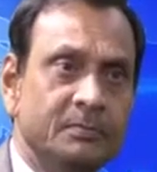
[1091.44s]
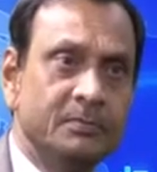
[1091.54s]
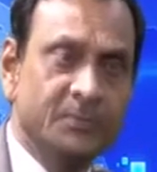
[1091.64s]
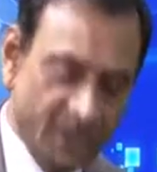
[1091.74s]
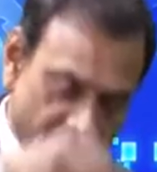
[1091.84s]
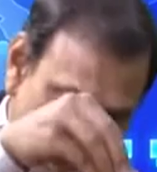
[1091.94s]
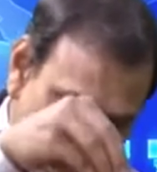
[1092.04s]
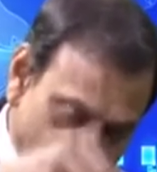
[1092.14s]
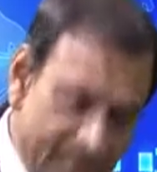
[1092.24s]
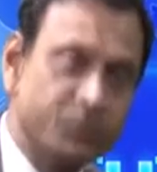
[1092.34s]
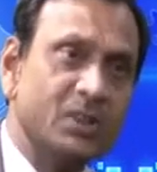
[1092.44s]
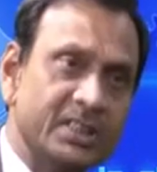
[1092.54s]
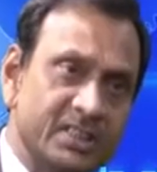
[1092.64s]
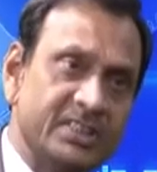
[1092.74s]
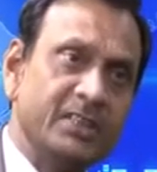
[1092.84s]
The health
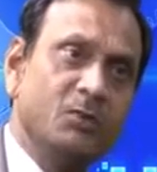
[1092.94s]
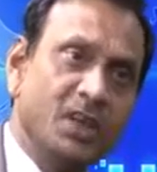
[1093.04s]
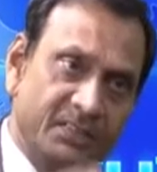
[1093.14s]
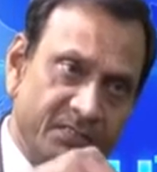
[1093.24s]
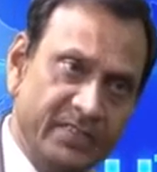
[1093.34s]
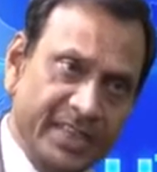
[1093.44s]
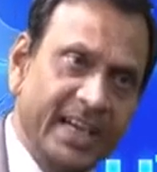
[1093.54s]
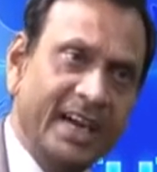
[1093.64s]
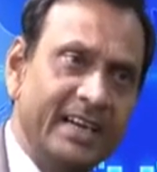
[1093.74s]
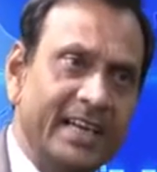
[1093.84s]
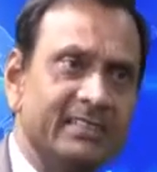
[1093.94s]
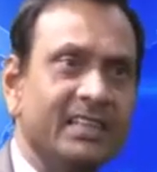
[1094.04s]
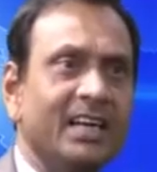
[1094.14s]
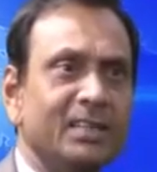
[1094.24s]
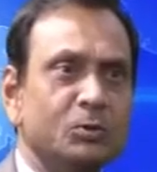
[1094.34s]
workers, they worked very hard at the
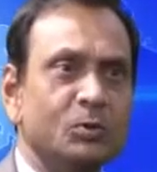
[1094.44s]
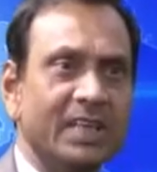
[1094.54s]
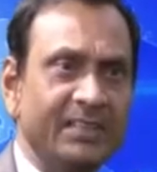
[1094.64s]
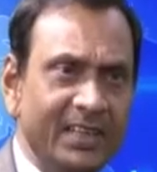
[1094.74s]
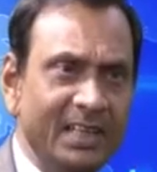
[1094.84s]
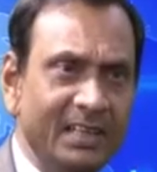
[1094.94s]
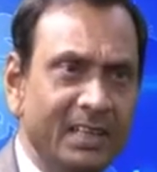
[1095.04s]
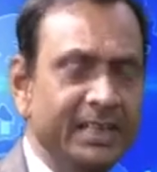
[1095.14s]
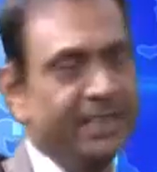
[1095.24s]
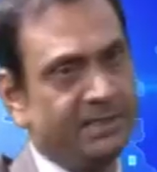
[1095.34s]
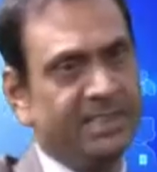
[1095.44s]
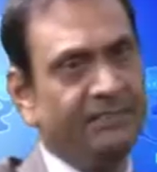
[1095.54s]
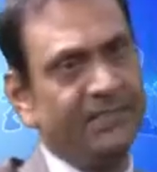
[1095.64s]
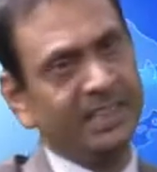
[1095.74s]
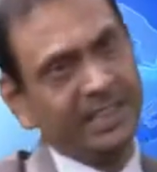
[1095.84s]
grassroots level. Yes,
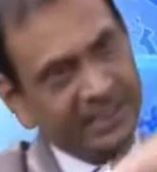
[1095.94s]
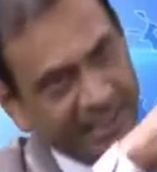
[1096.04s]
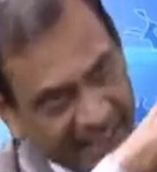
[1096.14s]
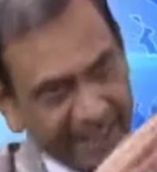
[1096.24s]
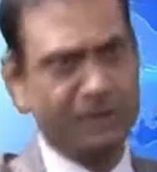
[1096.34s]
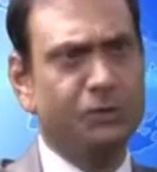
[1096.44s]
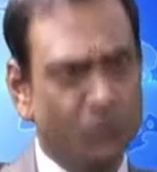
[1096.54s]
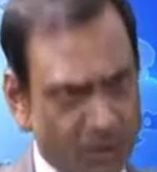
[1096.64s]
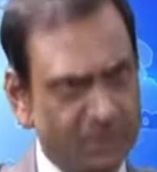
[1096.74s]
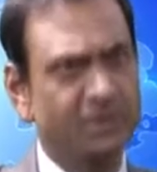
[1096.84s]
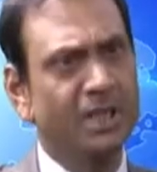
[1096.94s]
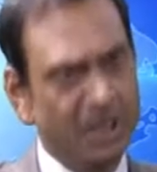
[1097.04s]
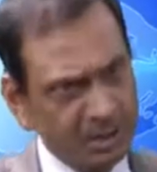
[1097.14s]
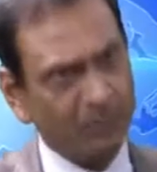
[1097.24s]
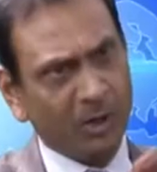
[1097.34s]
definitely the direction was
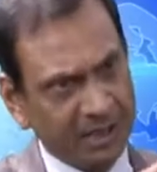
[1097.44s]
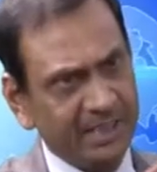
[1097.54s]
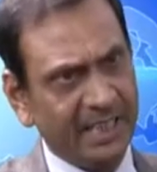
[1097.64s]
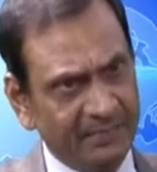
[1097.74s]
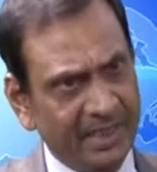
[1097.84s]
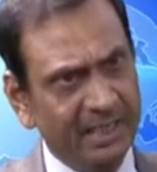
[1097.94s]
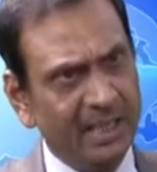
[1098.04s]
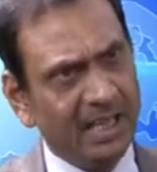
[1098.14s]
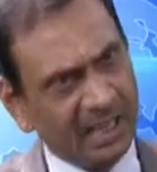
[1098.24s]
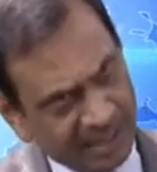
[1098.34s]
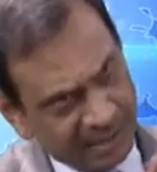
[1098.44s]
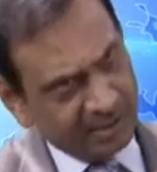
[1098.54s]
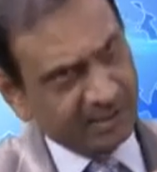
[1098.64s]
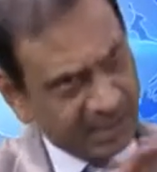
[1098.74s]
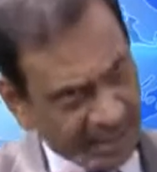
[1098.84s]
the policy level
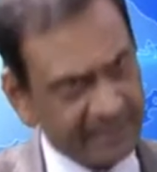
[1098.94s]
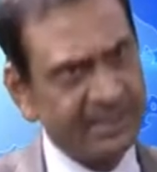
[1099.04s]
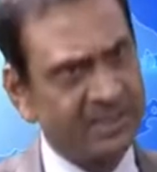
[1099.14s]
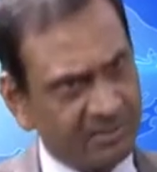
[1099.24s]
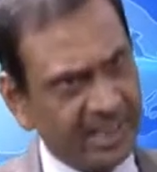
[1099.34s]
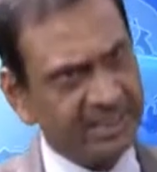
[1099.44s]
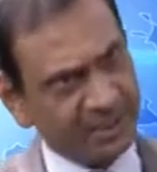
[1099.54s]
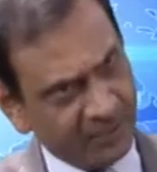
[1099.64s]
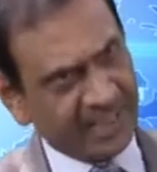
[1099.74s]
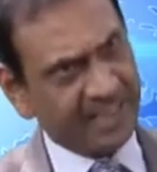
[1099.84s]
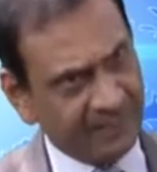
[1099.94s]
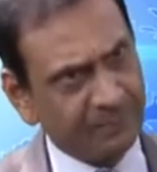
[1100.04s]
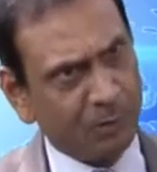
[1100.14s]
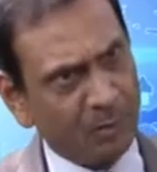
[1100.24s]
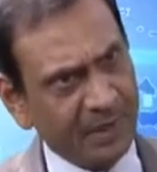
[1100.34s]
and the strategy were given
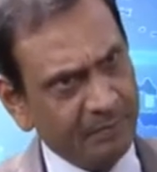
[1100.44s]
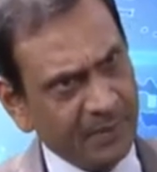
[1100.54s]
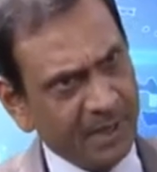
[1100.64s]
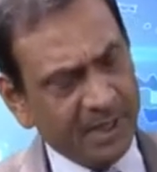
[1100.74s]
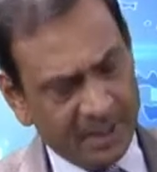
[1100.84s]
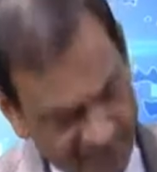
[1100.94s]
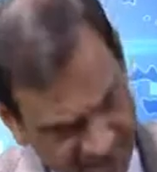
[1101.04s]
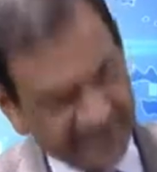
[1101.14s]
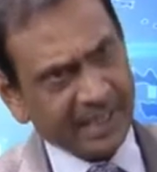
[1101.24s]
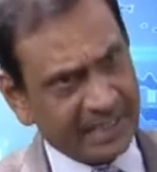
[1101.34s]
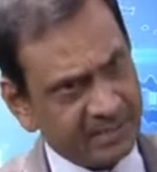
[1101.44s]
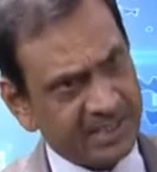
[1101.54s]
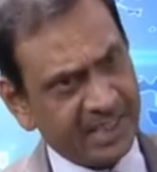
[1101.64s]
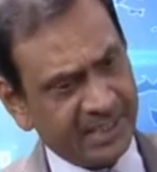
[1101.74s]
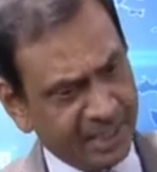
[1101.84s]
from him here at the
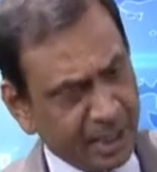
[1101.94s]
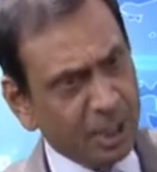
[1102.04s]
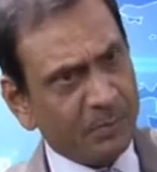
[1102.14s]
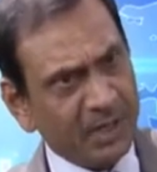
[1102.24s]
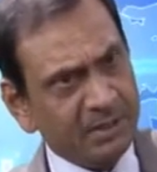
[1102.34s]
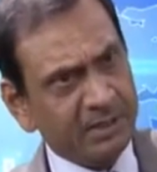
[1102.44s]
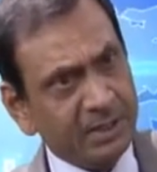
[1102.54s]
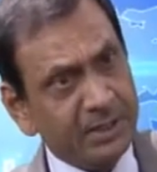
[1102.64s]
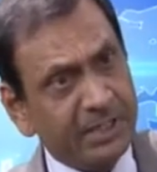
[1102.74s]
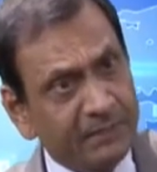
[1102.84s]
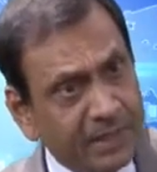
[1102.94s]
center. But they were